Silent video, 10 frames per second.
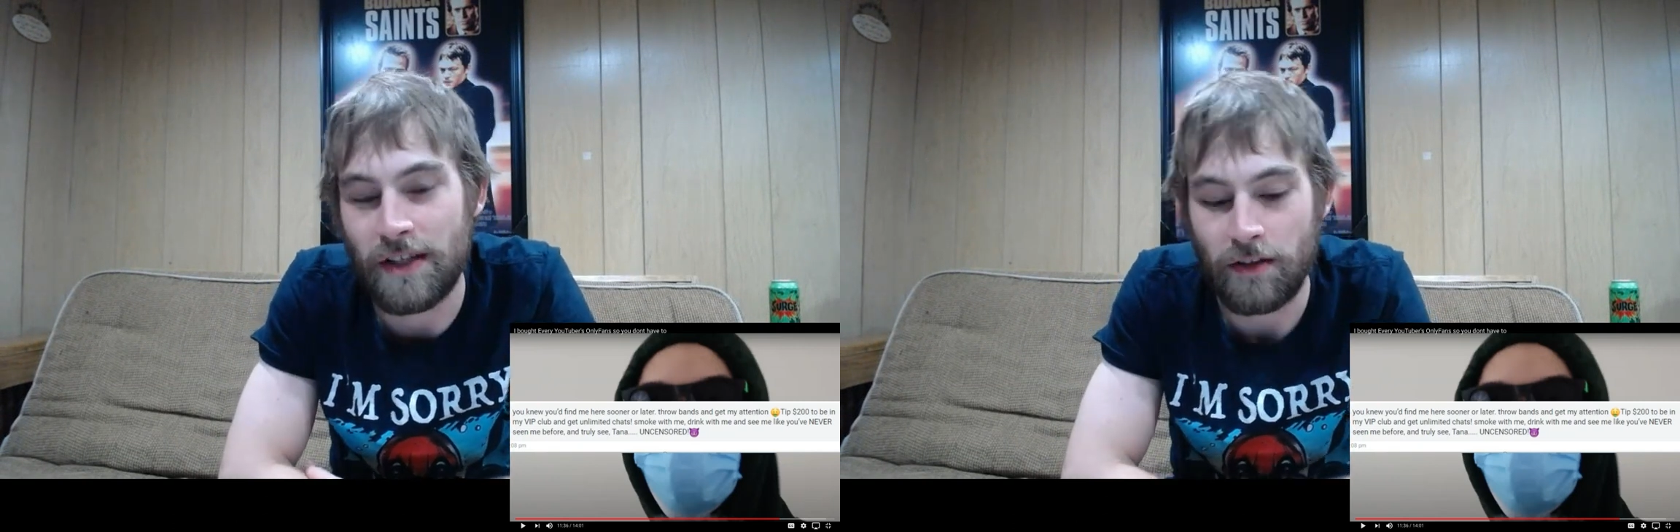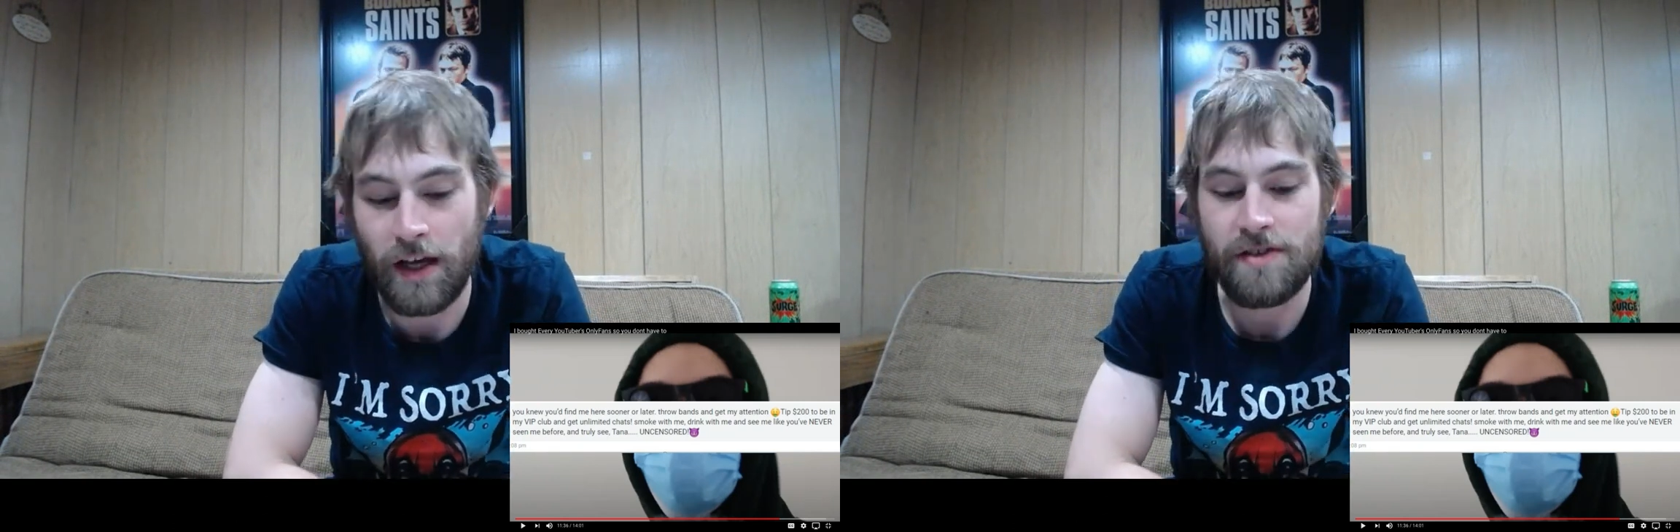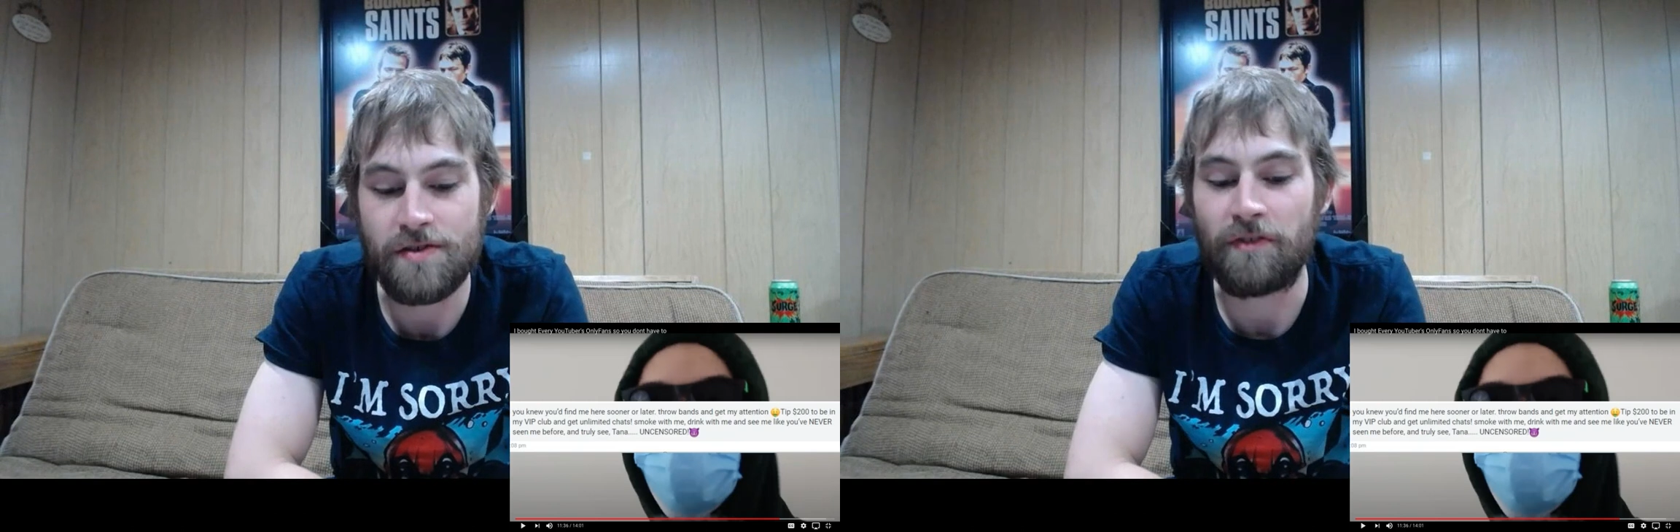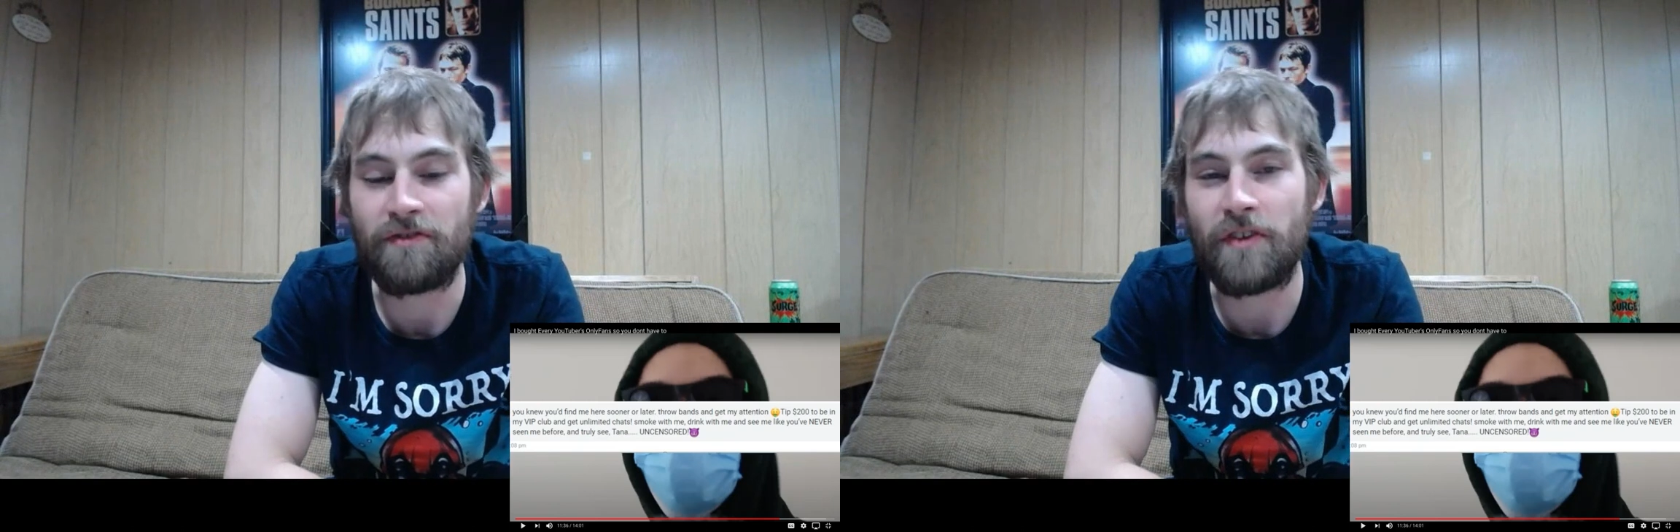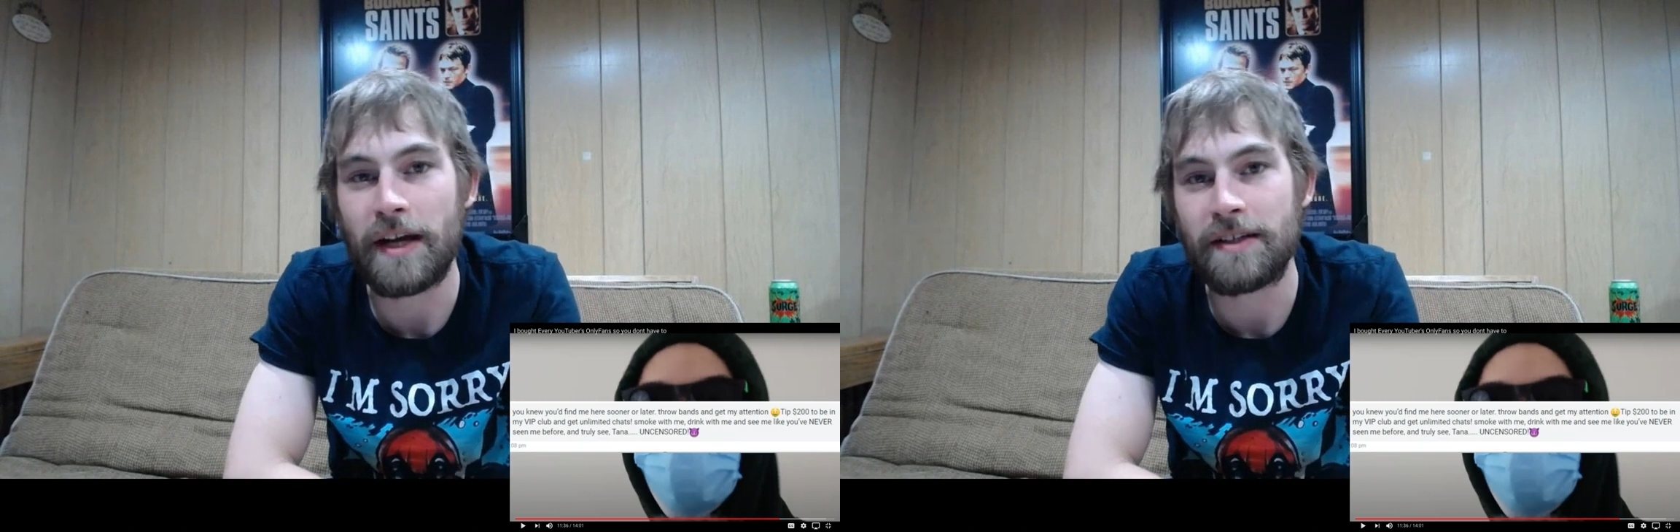a logical
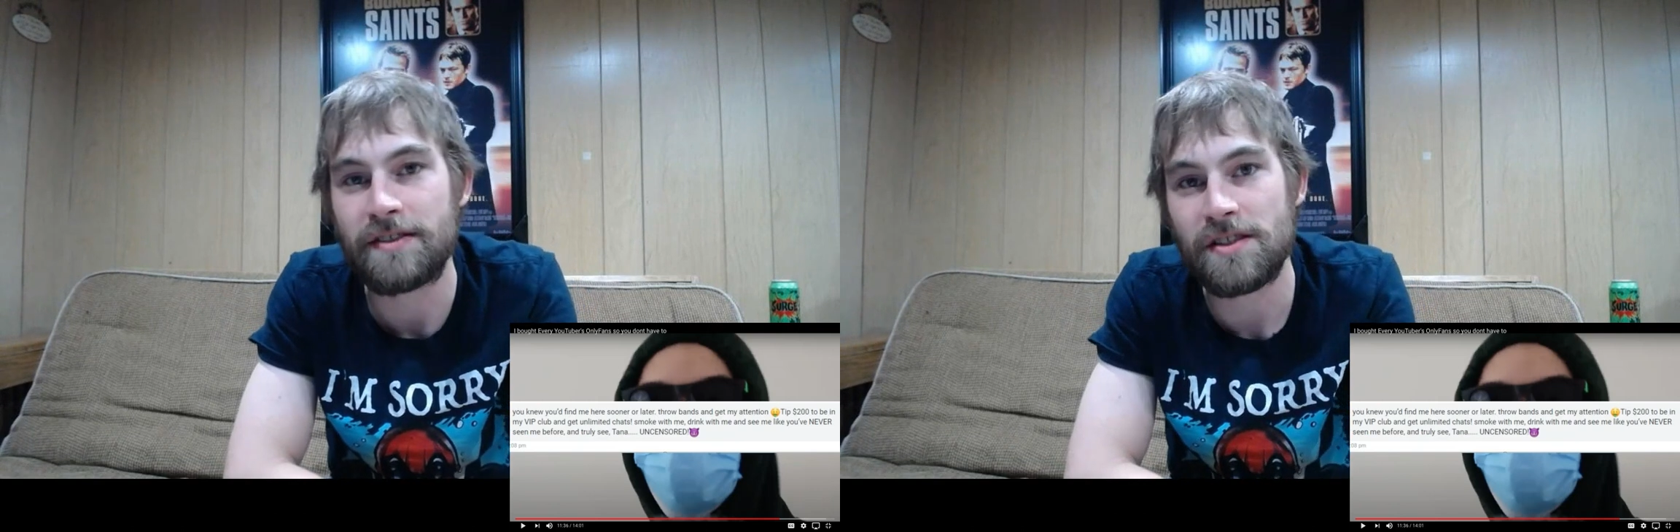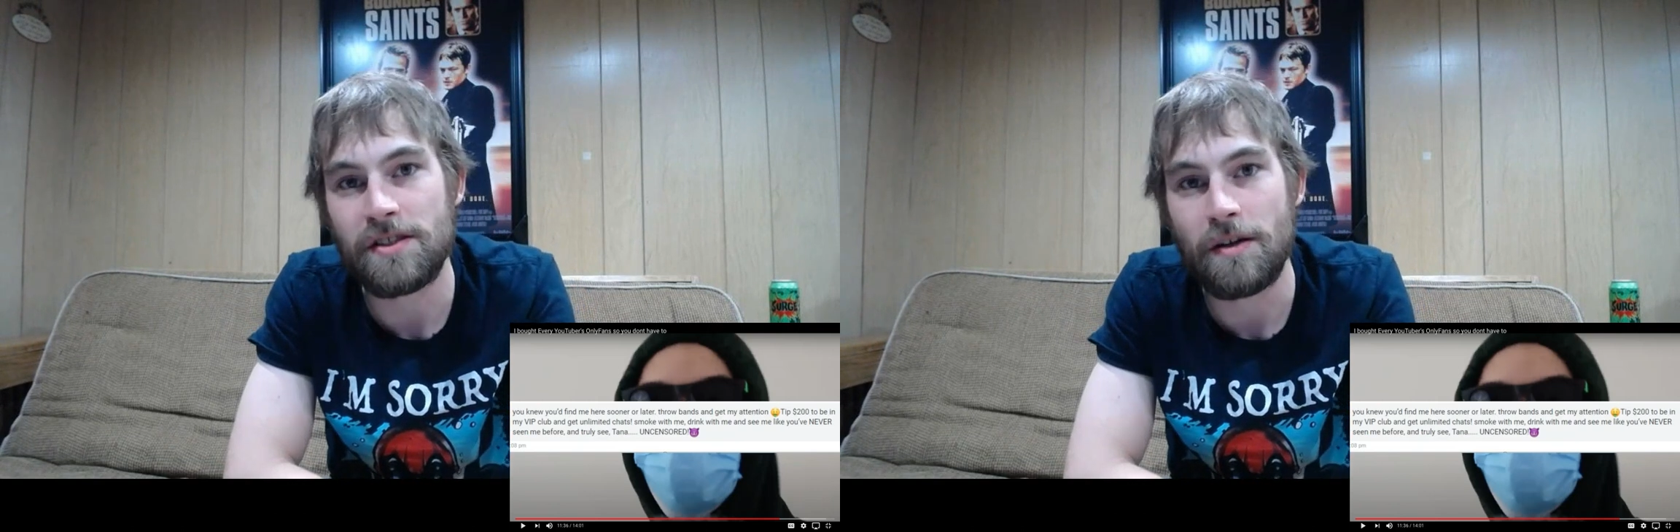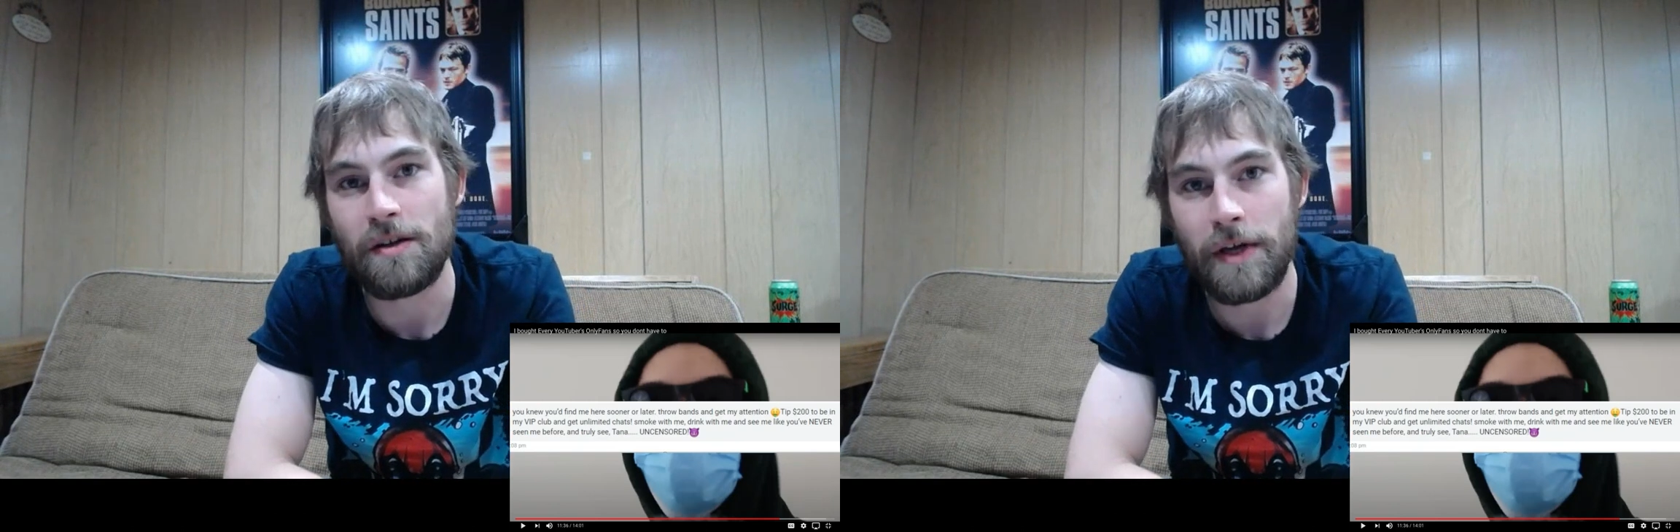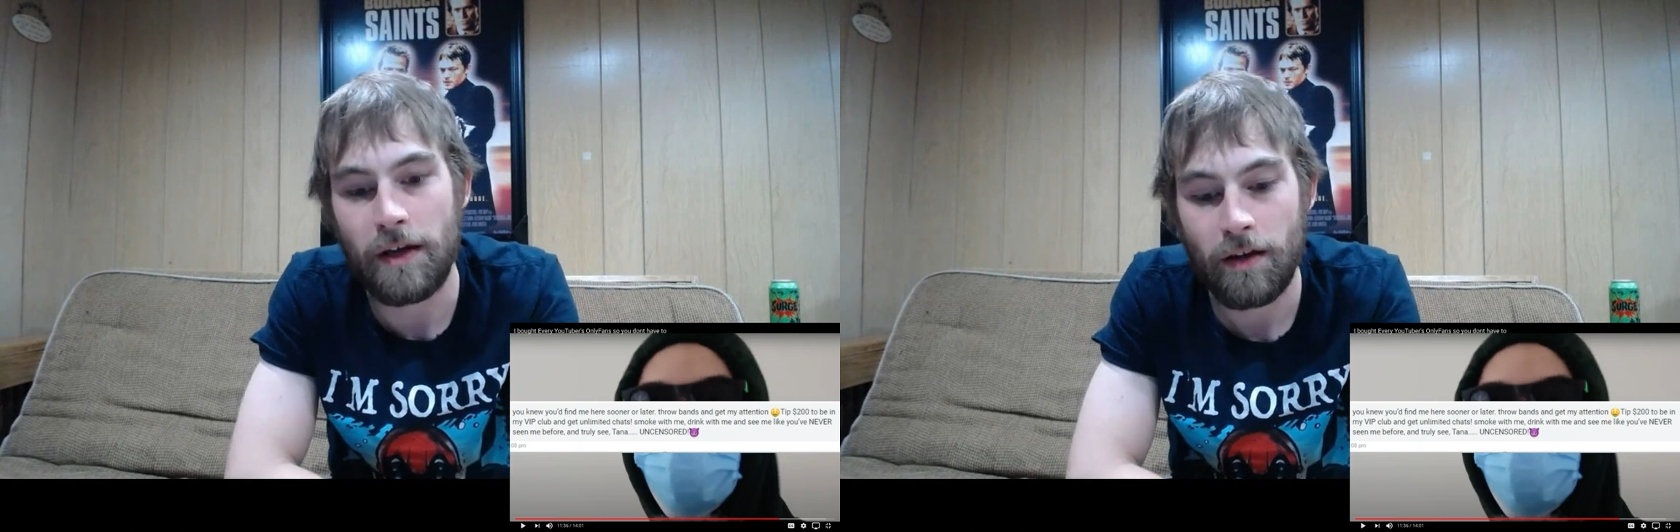fucking decision to me.